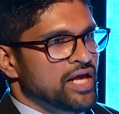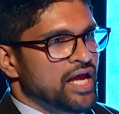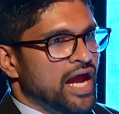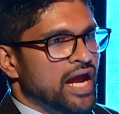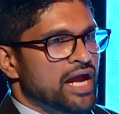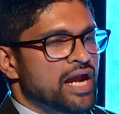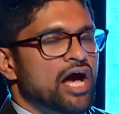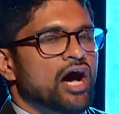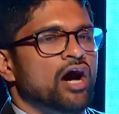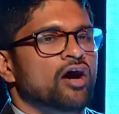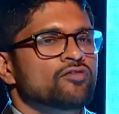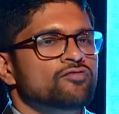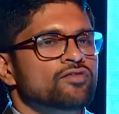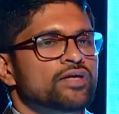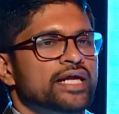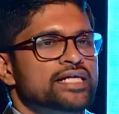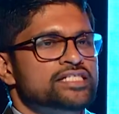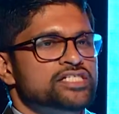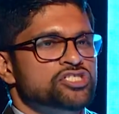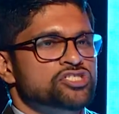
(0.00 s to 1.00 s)
And now,
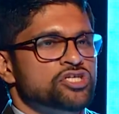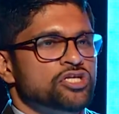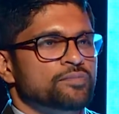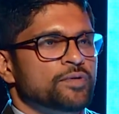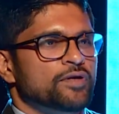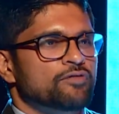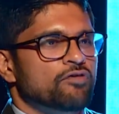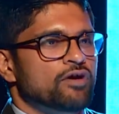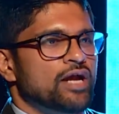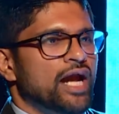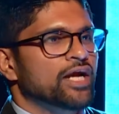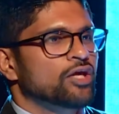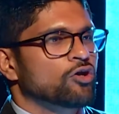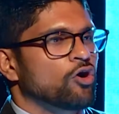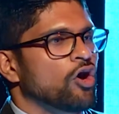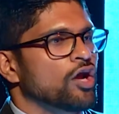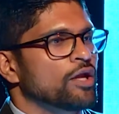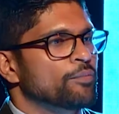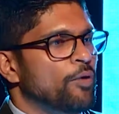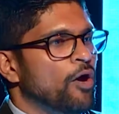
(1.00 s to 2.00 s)
ladies and gentlemen, would like to
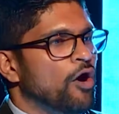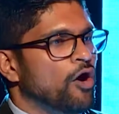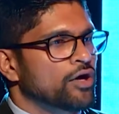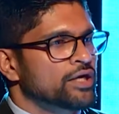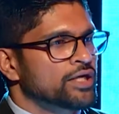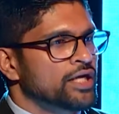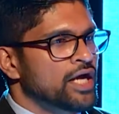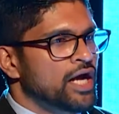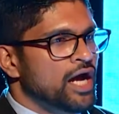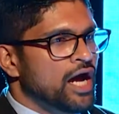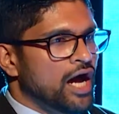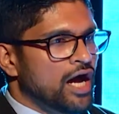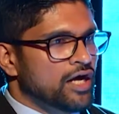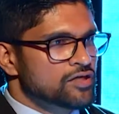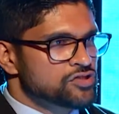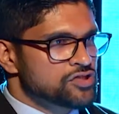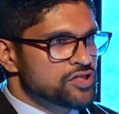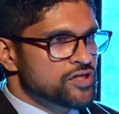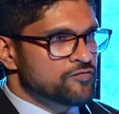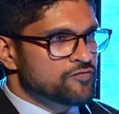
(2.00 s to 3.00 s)
call upon our
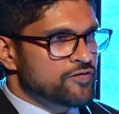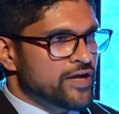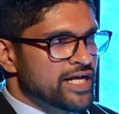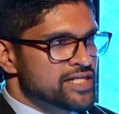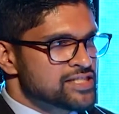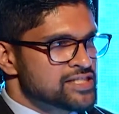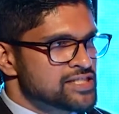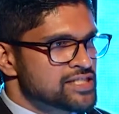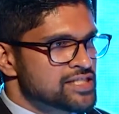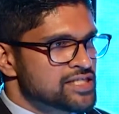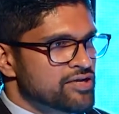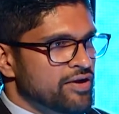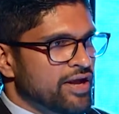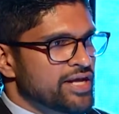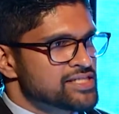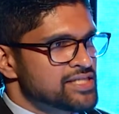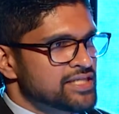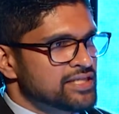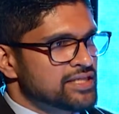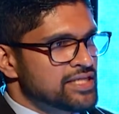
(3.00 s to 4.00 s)
chief guest,
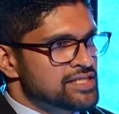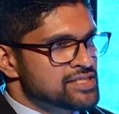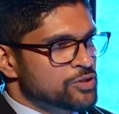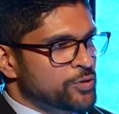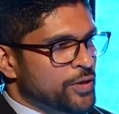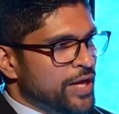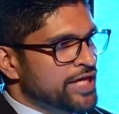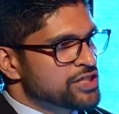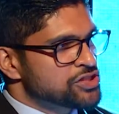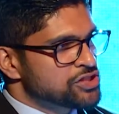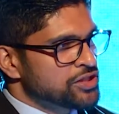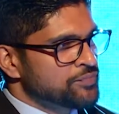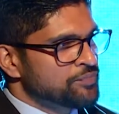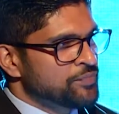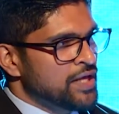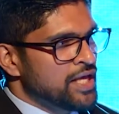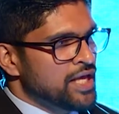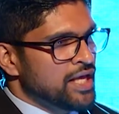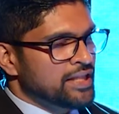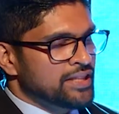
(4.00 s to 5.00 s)
gracing this occasion,
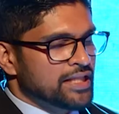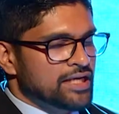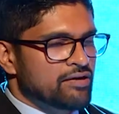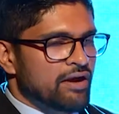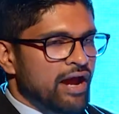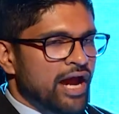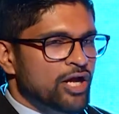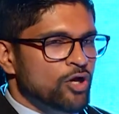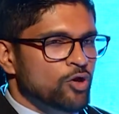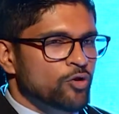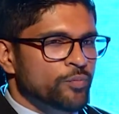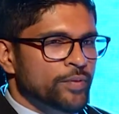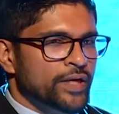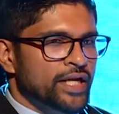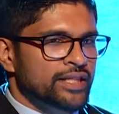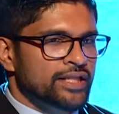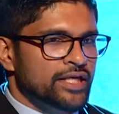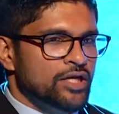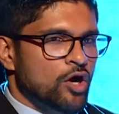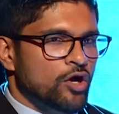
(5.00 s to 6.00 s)
the grand
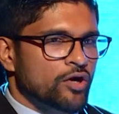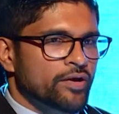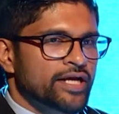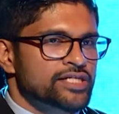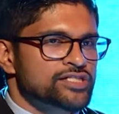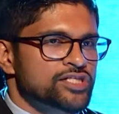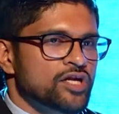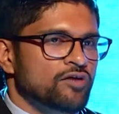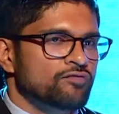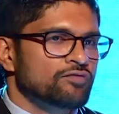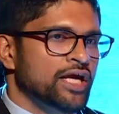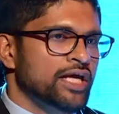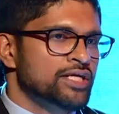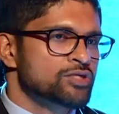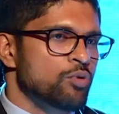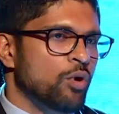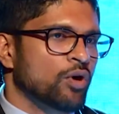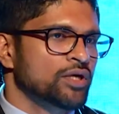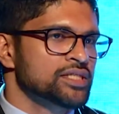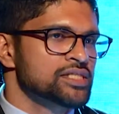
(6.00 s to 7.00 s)
opening, the inauguration of the
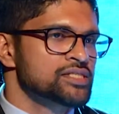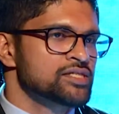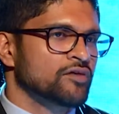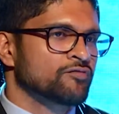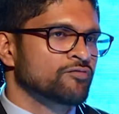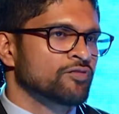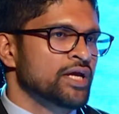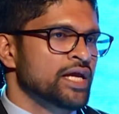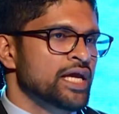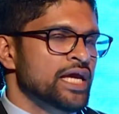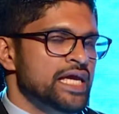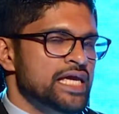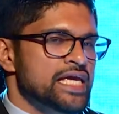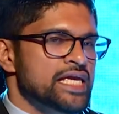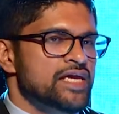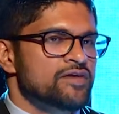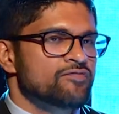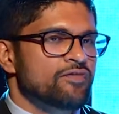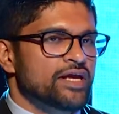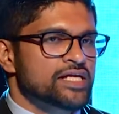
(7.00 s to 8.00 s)
headquarters of
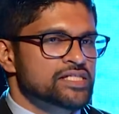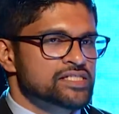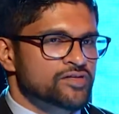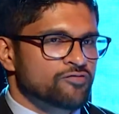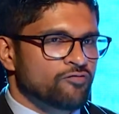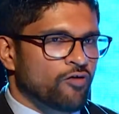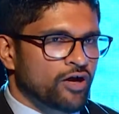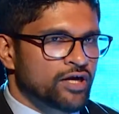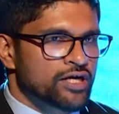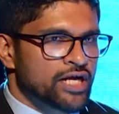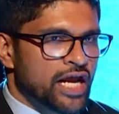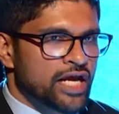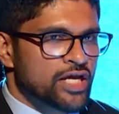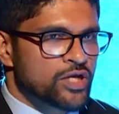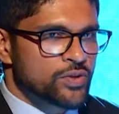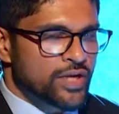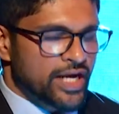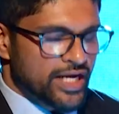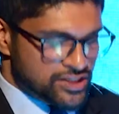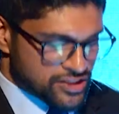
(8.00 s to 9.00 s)
Ewing's Foreign
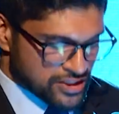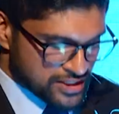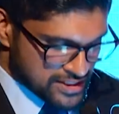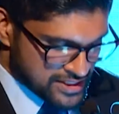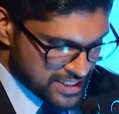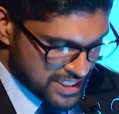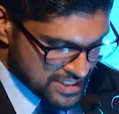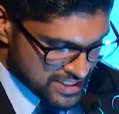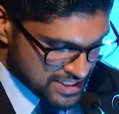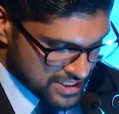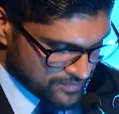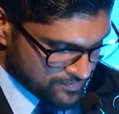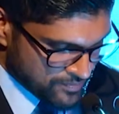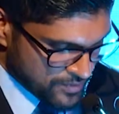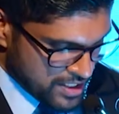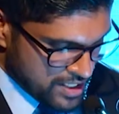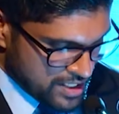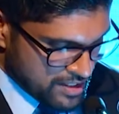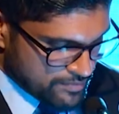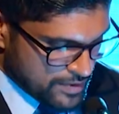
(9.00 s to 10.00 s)
Education Center.
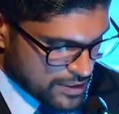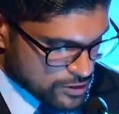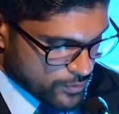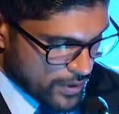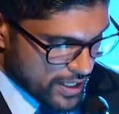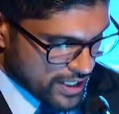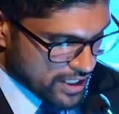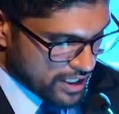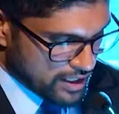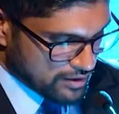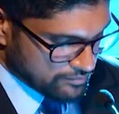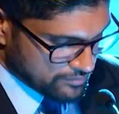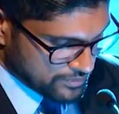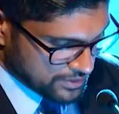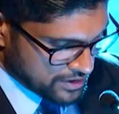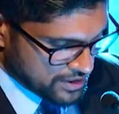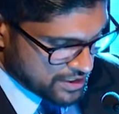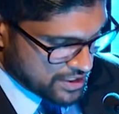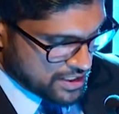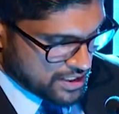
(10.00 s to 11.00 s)
Please welcome
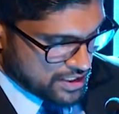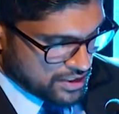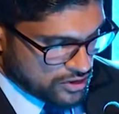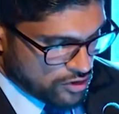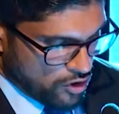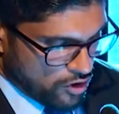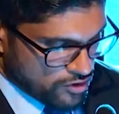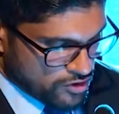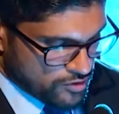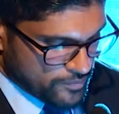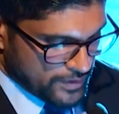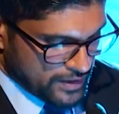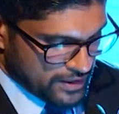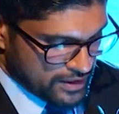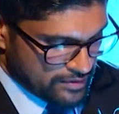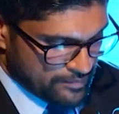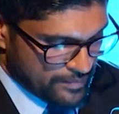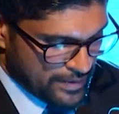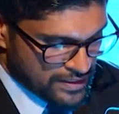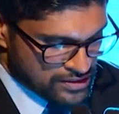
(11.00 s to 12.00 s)
the
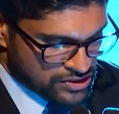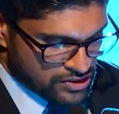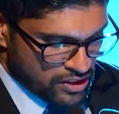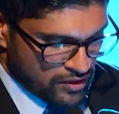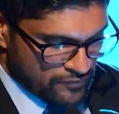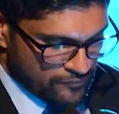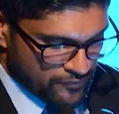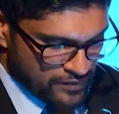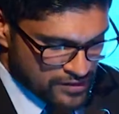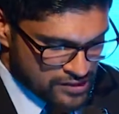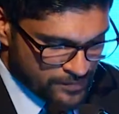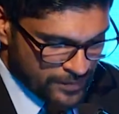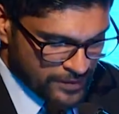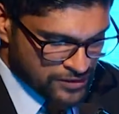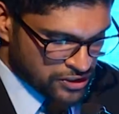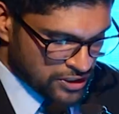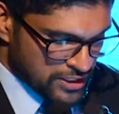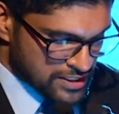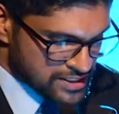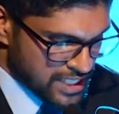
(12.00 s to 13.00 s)
Honorable Minister of
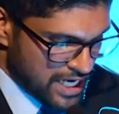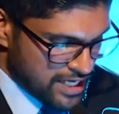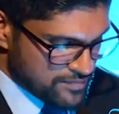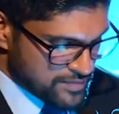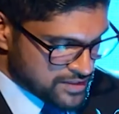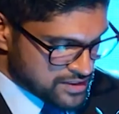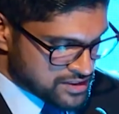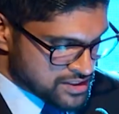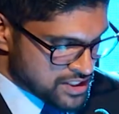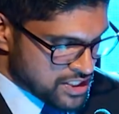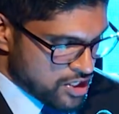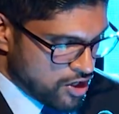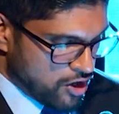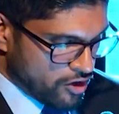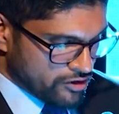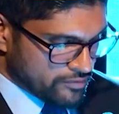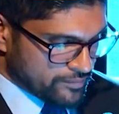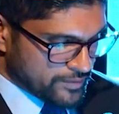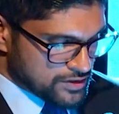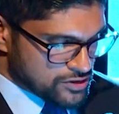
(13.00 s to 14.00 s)
Special Assignments,
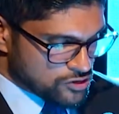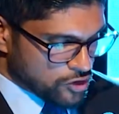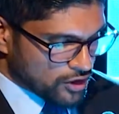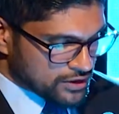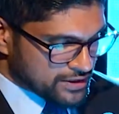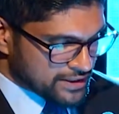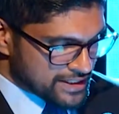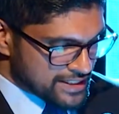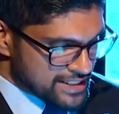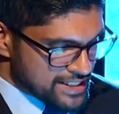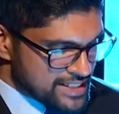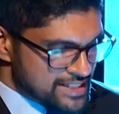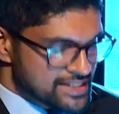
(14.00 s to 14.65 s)
Honorable Dr.